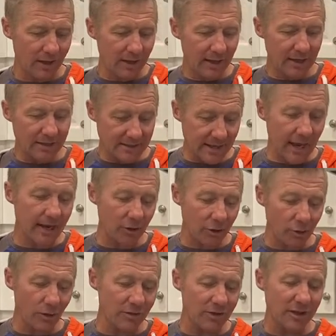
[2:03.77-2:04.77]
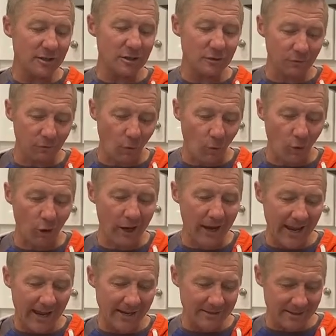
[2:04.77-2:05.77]
In 2 Corinthians 4,
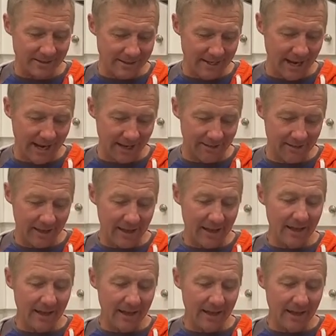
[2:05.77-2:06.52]
8-10,